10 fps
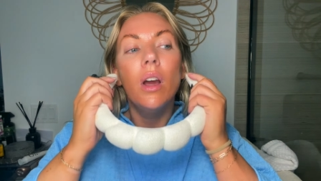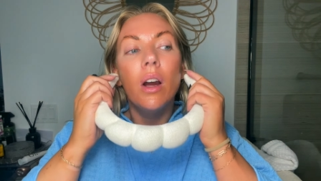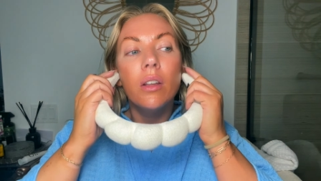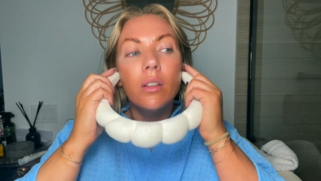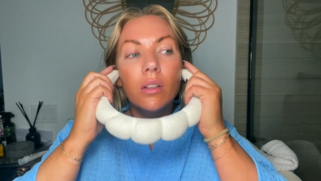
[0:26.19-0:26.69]

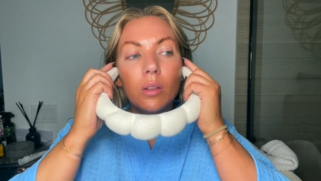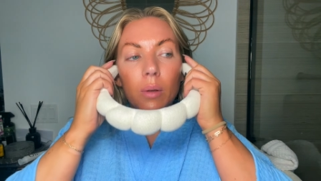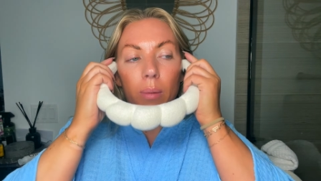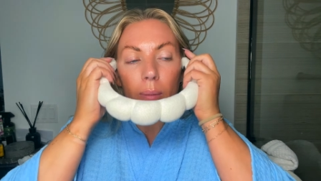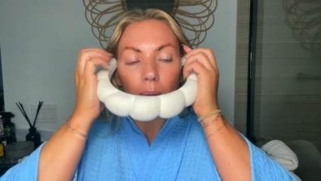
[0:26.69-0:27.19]
I saw so
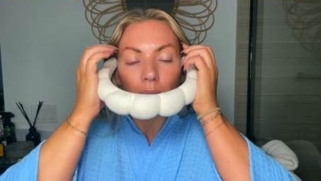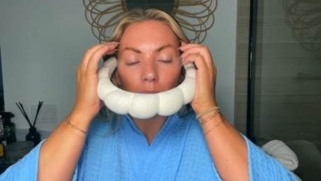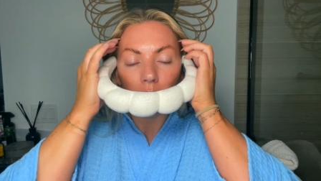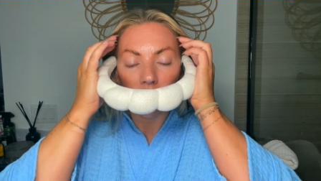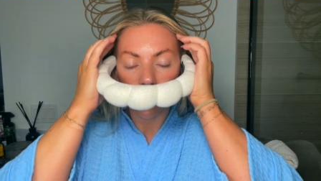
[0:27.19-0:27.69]
many people
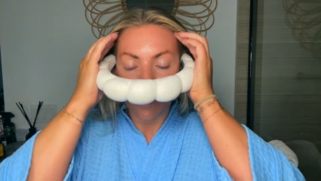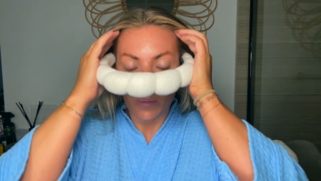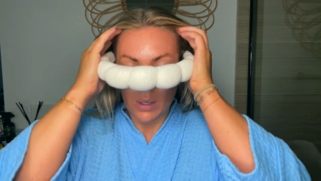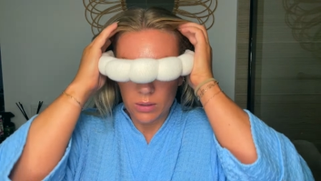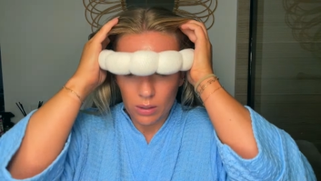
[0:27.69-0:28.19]
using them
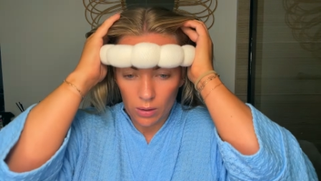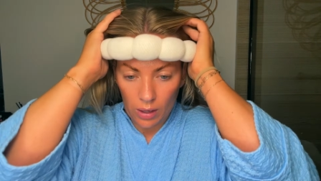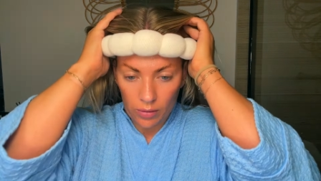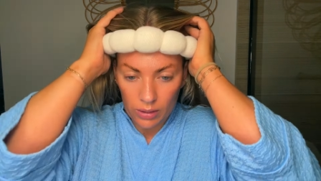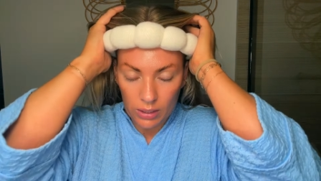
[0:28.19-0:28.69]
and I was like, oh,
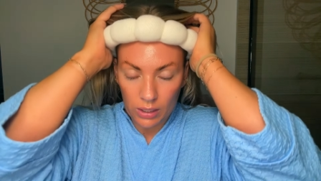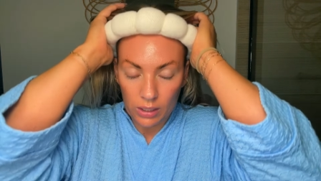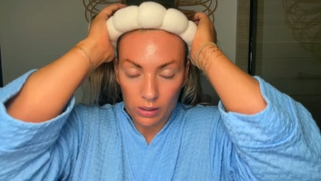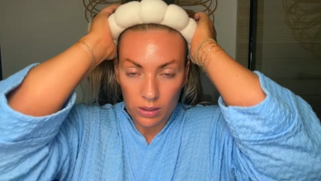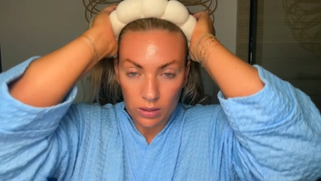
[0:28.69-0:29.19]
how
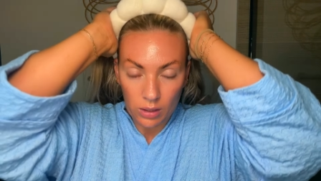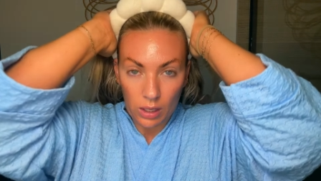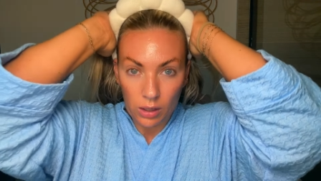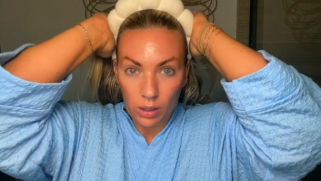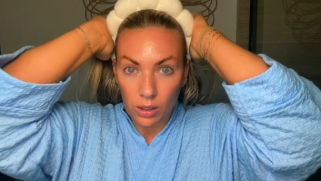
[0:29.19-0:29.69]
ridiculous do they
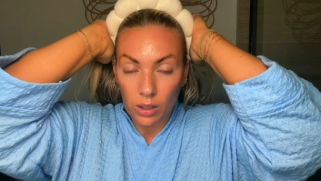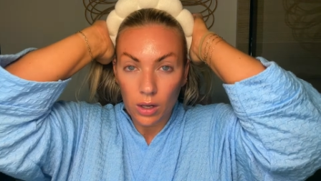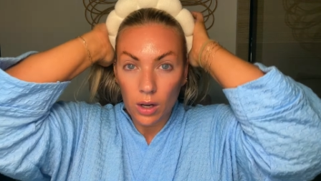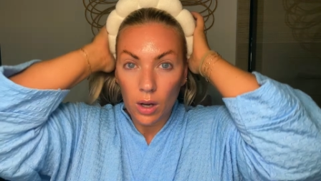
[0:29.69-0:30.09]
look?